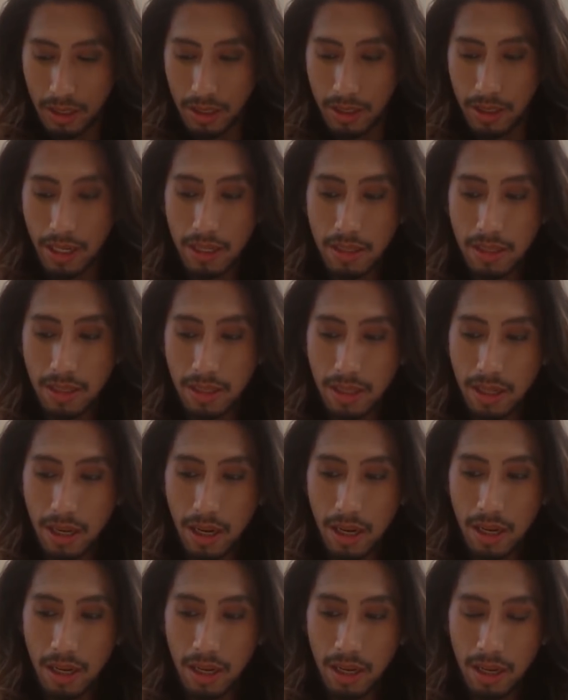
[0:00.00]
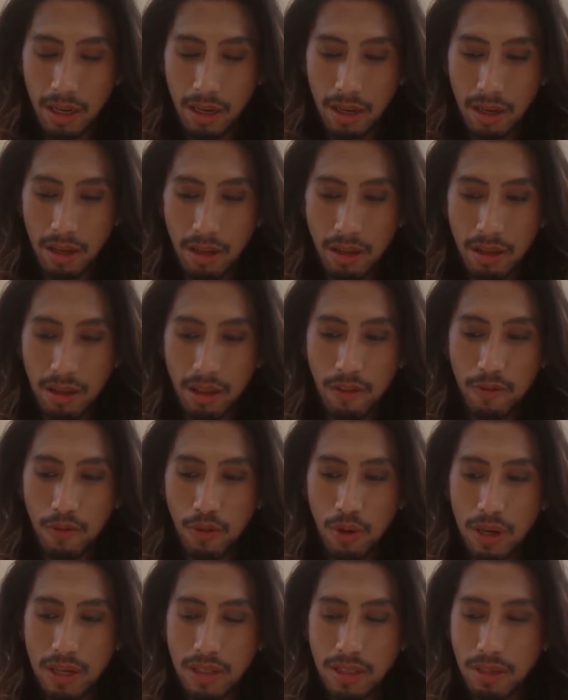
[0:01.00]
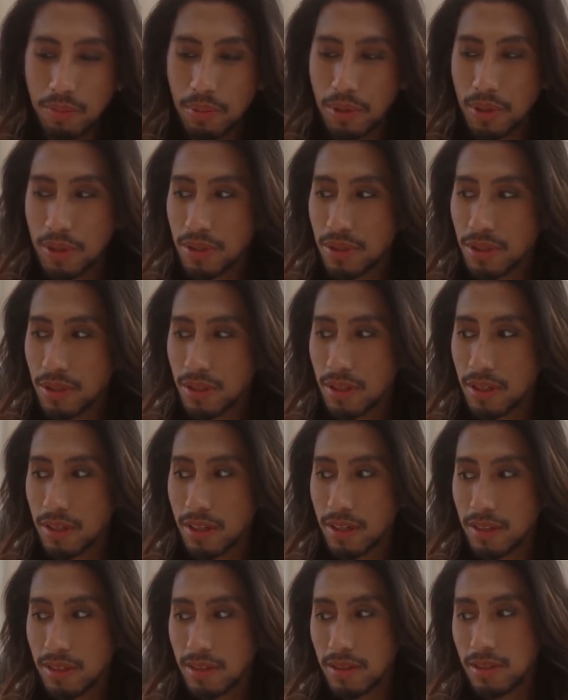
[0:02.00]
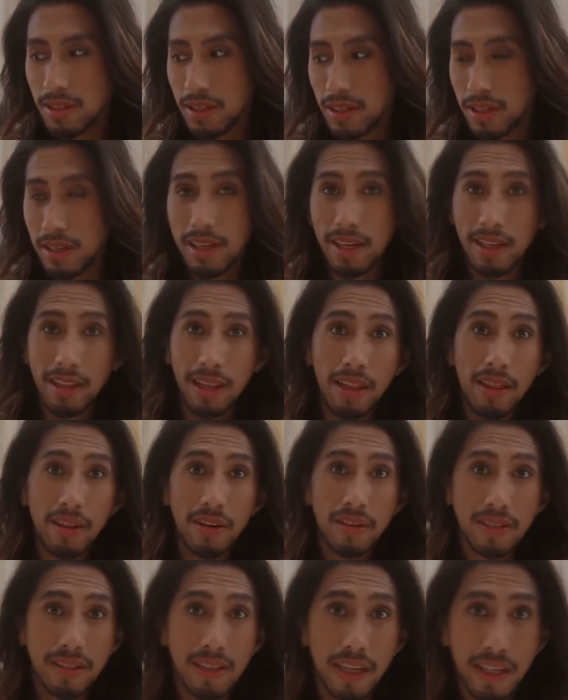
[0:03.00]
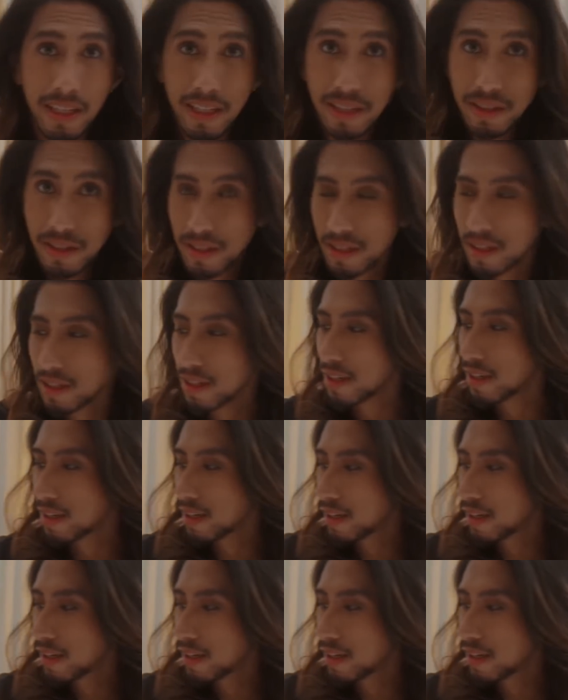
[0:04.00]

Yes, uh, the Fool is a person, you see, and then there's the Hater.